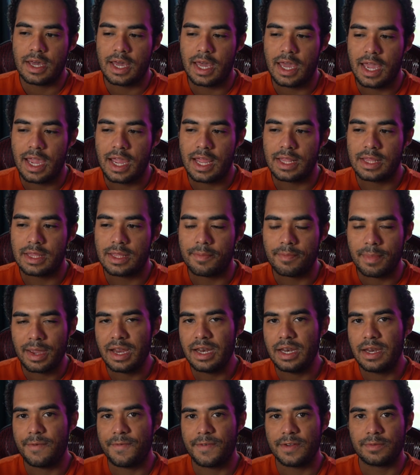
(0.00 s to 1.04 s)
And the main
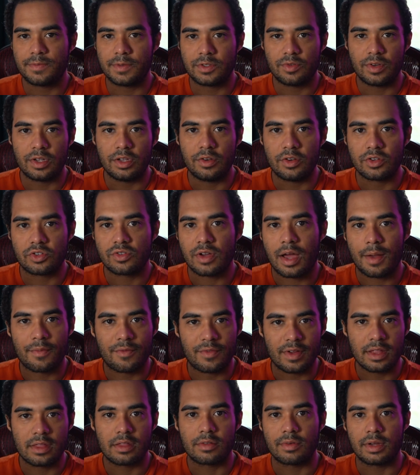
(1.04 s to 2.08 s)
difference between Uniswap
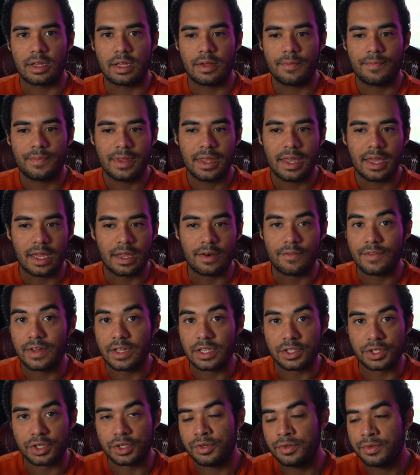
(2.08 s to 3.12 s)
v3 and
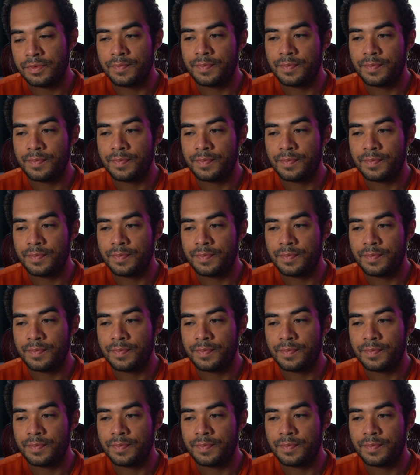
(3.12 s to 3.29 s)
v2